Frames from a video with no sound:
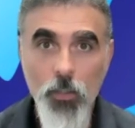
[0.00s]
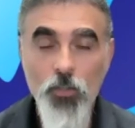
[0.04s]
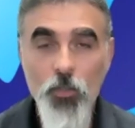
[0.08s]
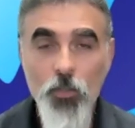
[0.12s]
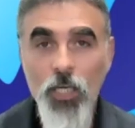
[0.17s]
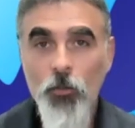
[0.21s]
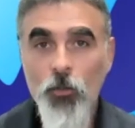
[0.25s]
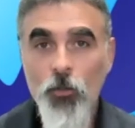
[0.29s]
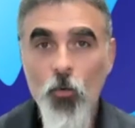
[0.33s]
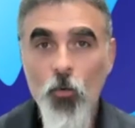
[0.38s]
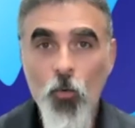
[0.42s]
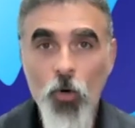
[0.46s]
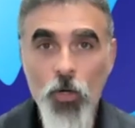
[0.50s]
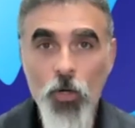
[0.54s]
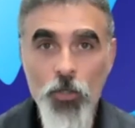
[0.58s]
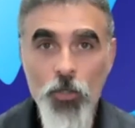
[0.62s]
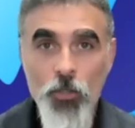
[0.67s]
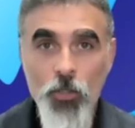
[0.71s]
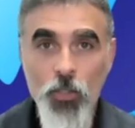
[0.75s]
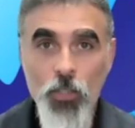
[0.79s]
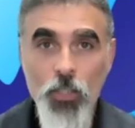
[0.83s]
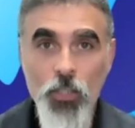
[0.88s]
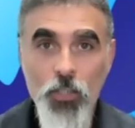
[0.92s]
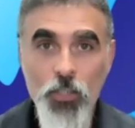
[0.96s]
You got to know
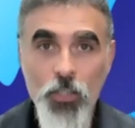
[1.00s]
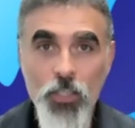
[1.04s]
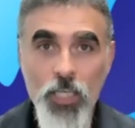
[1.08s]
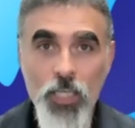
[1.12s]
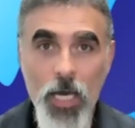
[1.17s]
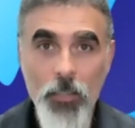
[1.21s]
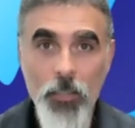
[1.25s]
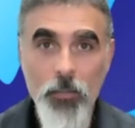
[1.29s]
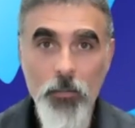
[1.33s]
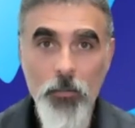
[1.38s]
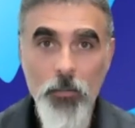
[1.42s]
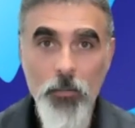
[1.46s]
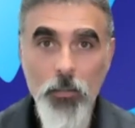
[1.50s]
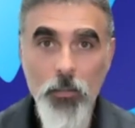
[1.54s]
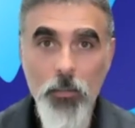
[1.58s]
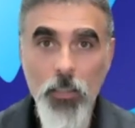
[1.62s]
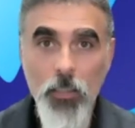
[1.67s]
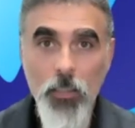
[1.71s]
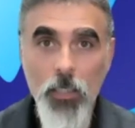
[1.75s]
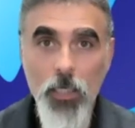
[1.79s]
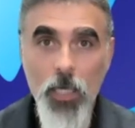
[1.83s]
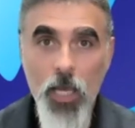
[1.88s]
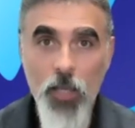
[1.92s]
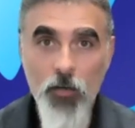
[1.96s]
what you're good at
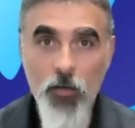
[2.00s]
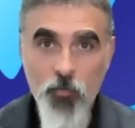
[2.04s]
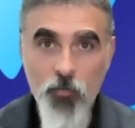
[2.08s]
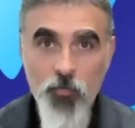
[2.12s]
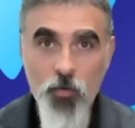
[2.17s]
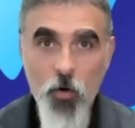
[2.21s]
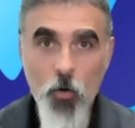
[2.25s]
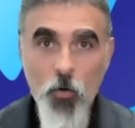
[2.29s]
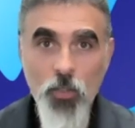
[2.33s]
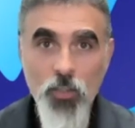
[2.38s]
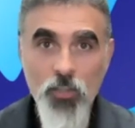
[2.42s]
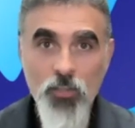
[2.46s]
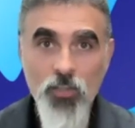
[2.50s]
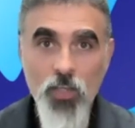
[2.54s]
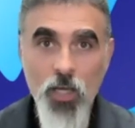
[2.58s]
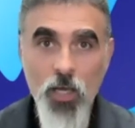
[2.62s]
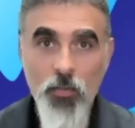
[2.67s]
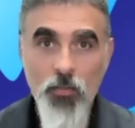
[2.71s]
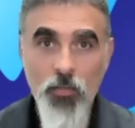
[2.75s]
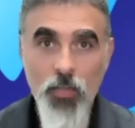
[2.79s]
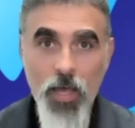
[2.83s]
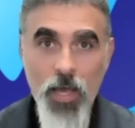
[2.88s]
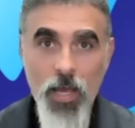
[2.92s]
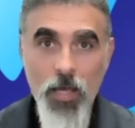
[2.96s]
and focus
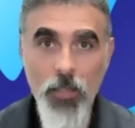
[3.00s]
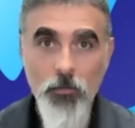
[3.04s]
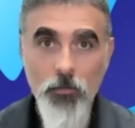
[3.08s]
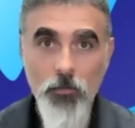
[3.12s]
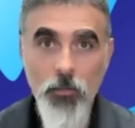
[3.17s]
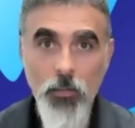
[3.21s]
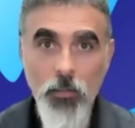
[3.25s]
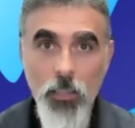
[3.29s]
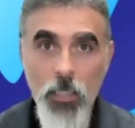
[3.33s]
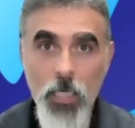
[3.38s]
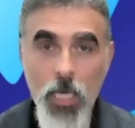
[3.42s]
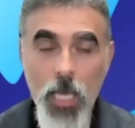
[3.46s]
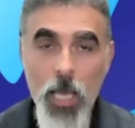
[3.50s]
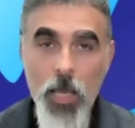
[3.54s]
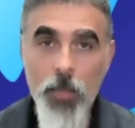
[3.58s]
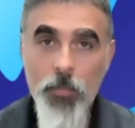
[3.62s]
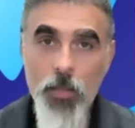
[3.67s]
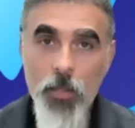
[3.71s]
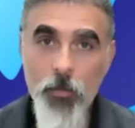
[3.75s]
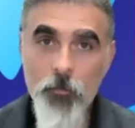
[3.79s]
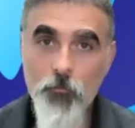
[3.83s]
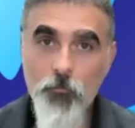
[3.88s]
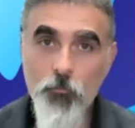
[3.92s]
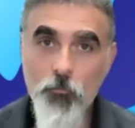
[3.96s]
on that. And
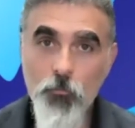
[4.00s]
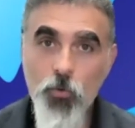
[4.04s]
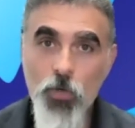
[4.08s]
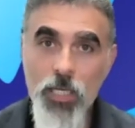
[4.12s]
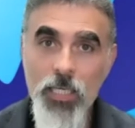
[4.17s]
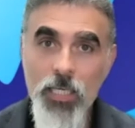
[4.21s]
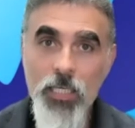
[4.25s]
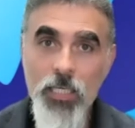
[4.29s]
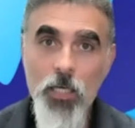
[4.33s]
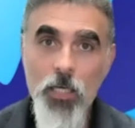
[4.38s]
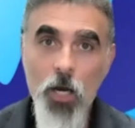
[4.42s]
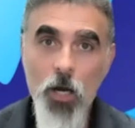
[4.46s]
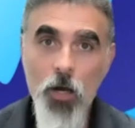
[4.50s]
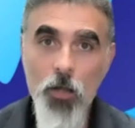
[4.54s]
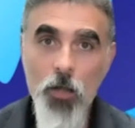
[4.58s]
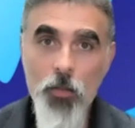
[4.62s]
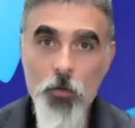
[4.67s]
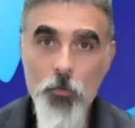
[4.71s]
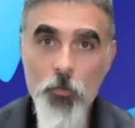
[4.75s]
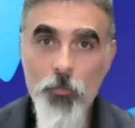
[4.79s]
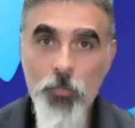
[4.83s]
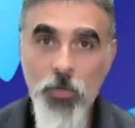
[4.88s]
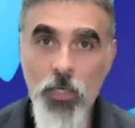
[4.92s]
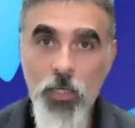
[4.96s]
then bring in other
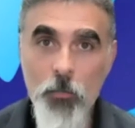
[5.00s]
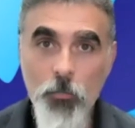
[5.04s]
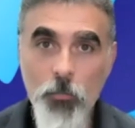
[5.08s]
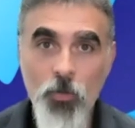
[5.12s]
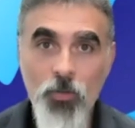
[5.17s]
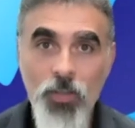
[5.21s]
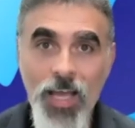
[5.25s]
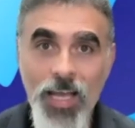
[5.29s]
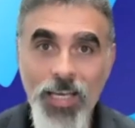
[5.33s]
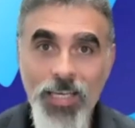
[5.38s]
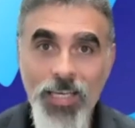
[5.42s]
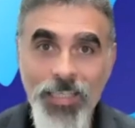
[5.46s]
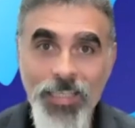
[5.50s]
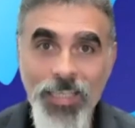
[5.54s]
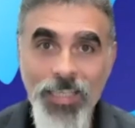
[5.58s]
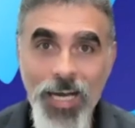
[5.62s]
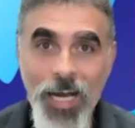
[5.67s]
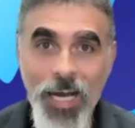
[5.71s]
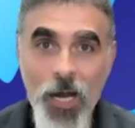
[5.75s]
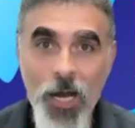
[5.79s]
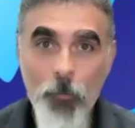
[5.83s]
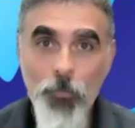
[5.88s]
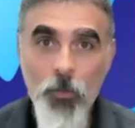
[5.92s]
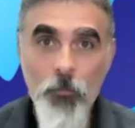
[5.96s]
people that can
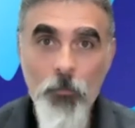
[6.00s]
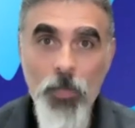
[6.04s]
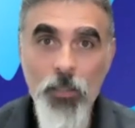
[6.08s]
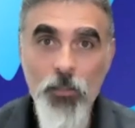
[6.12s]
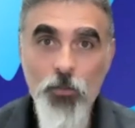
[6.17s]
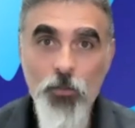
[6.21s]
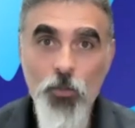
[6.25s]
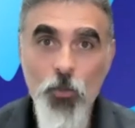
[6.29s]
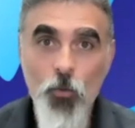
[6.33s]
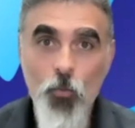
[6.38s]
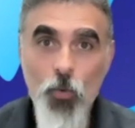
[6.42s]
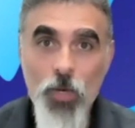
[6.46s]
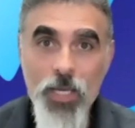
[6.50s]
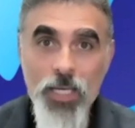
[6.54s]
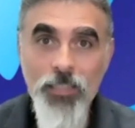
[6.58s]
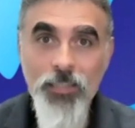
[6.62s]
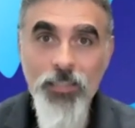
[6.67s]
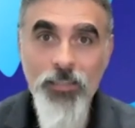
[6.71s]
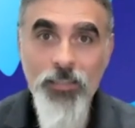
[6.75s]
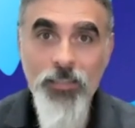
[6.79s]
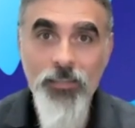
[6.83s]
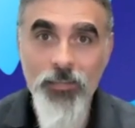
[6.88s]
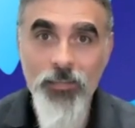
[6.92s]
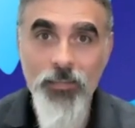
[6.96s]
complement your
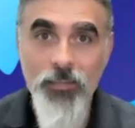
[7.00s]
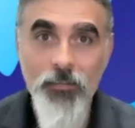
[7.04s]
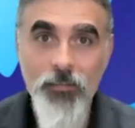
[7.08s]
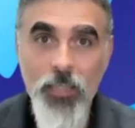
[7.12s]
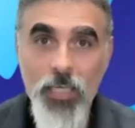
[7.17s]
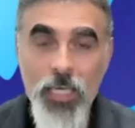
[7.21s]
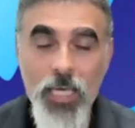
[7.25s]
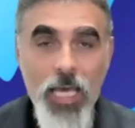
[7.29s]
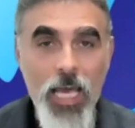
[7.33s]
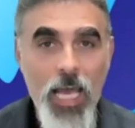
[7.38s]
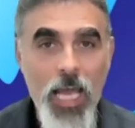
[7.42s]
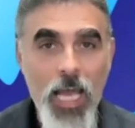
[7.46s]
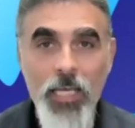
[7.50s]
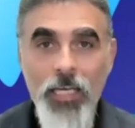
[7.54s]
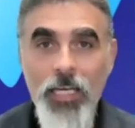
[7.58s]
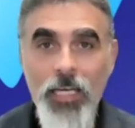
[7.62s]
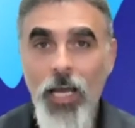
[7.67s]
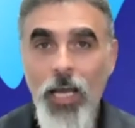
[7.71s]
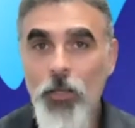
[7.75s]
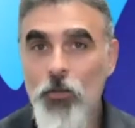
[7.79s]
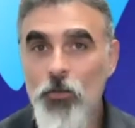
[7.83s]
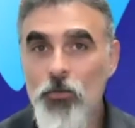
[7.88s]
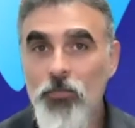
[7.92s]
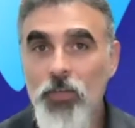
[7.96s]
weaknesses. And now
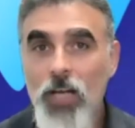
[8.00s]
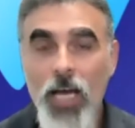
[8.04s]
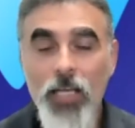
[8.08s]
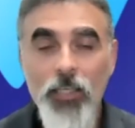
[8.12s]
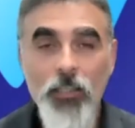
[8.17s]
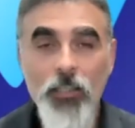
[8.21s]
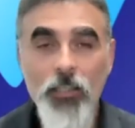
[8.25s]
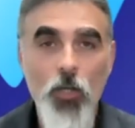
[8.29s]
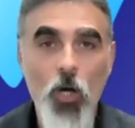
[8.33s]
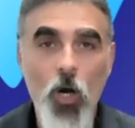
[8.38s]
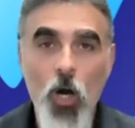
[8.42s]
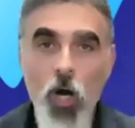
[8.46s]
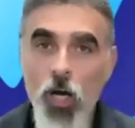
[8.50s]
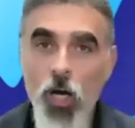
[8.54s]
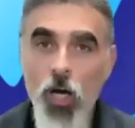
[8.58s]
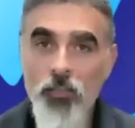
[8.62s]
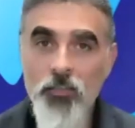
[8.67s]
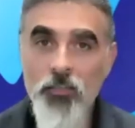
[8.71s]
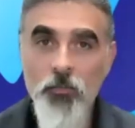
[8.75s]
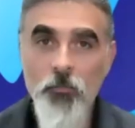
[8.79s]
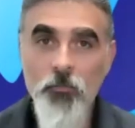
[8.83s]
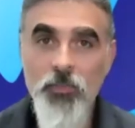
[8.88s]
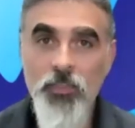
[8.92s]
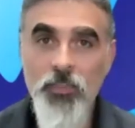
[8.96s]
you've got an
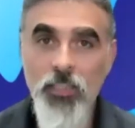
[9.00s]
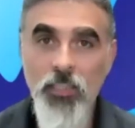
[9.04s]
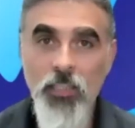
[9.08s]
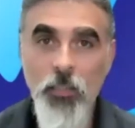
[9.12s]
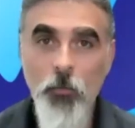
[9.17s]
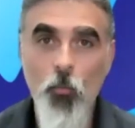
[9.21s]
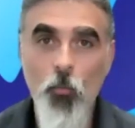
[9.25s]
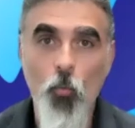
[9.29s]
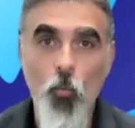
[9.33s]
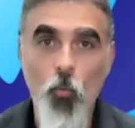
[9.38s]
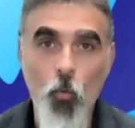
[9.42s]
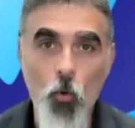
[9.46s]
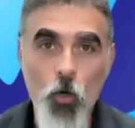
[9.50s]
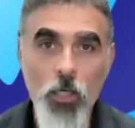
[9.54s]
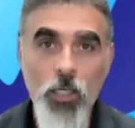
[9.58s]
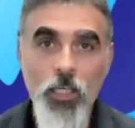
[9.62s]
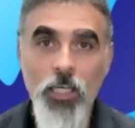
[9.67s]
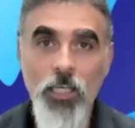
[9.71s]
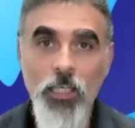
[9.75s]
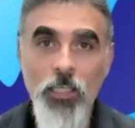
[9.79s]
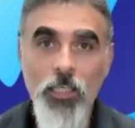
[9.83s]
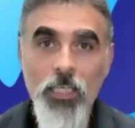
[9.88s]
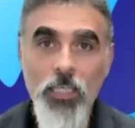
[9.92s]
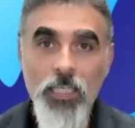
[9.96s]
awesome team
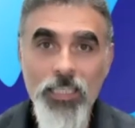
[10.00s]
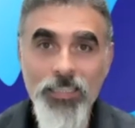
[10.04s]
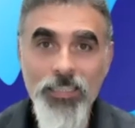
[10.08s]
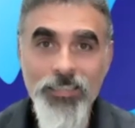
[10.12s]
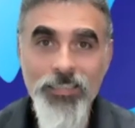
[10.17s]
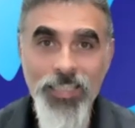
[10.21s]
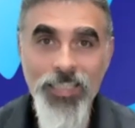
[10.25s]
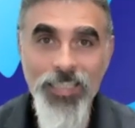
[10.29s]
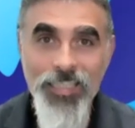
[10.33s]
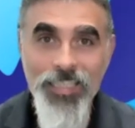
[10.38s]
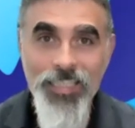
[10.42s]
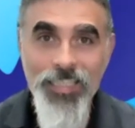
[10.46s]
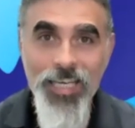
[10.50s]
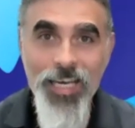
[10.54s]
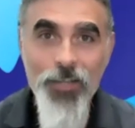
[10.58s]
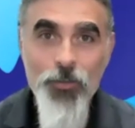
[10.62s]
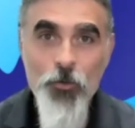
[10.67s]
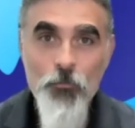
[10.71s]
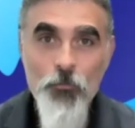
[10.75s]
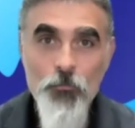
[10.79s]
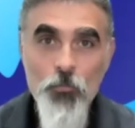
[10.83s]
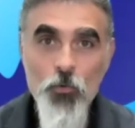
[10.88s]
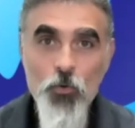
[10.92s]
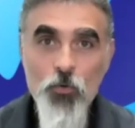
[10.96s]
working together,
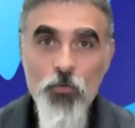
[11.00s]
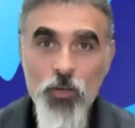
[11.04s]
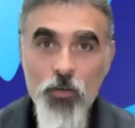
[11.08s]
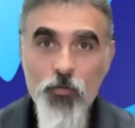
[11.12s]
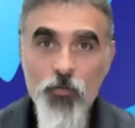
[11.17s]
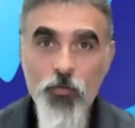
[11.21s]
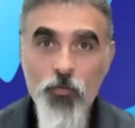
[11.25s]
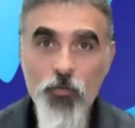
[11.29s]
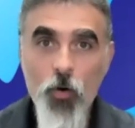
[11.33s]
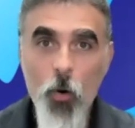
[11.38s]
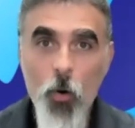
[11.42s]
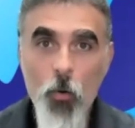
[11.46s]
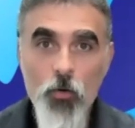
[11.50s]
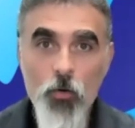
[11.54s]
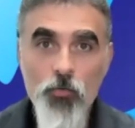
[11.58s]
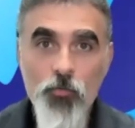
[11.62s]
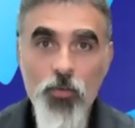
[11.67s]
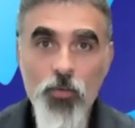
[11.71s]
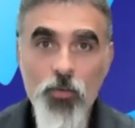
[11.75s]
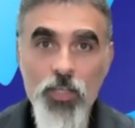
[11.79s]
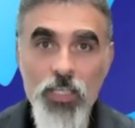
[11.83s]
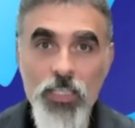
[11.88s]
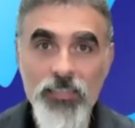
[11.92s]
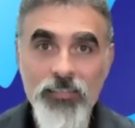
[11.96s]
moving forward for
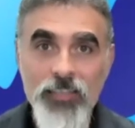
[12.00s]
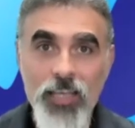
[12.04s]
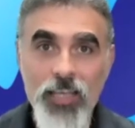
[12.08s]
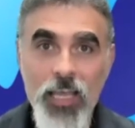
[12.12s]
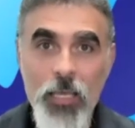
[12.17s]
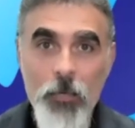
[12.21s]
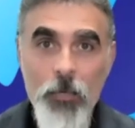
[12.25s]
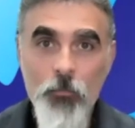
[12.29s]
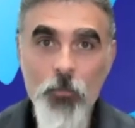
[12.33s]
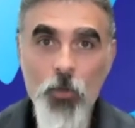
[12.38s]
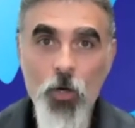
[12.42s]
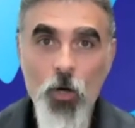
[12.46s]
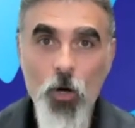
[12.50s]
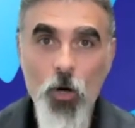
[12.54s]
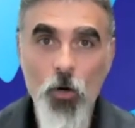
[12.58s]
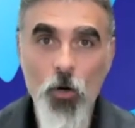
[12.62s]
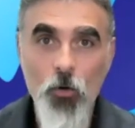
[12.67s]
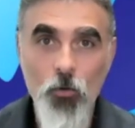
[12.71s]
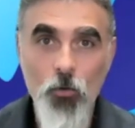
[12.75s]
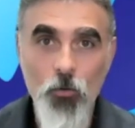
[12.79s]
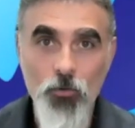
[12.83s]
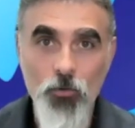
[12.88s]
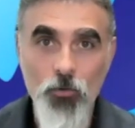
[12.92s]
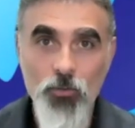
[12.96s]
the same
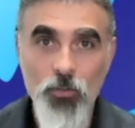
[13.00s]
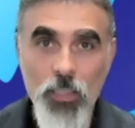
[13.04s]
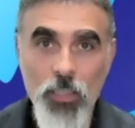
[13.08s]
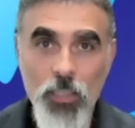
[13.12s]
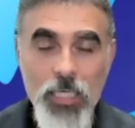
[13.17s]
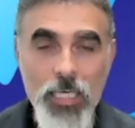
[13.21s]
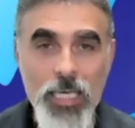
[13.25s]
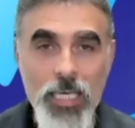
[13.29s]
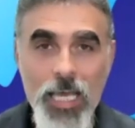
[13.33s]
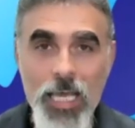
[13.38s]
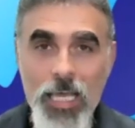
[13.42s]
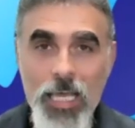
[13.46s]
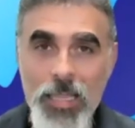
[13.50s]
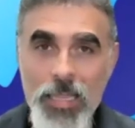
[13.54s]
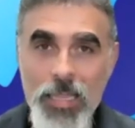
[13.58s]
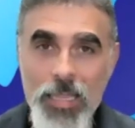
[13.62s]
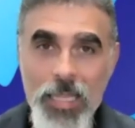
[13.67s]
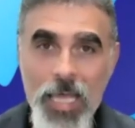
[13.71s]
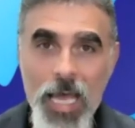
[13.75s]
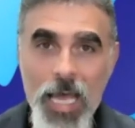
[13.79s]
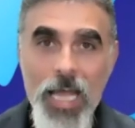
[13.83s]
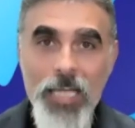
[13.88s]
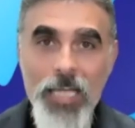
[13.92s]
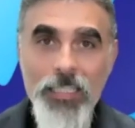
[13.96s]
goals. And
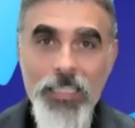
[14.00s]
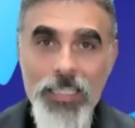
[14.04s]
that